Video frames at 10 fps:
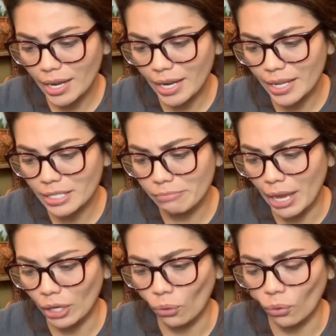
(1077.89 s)
It is
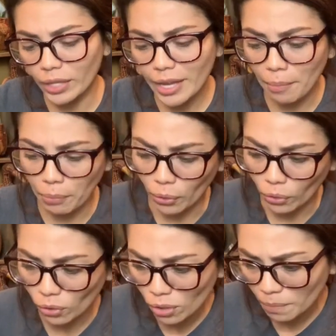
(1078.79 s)
Magnolia
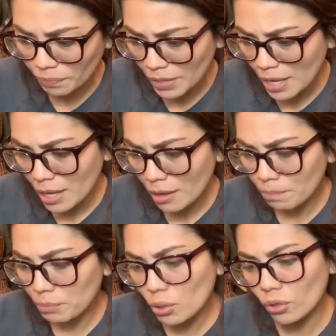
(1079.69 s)
Pearl,
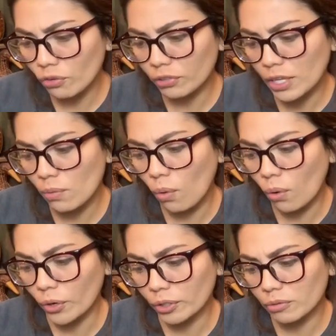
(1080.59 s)
beautifully
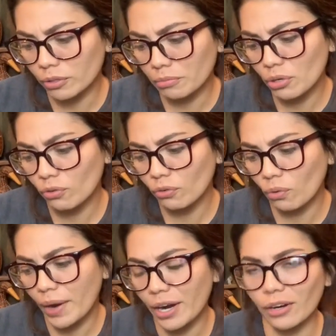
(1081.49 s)
worn, or beautiful
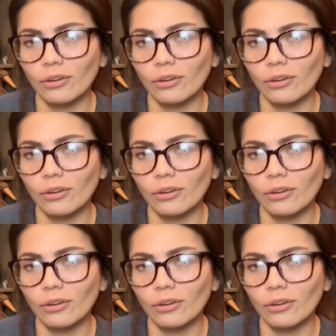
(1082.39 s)
wear.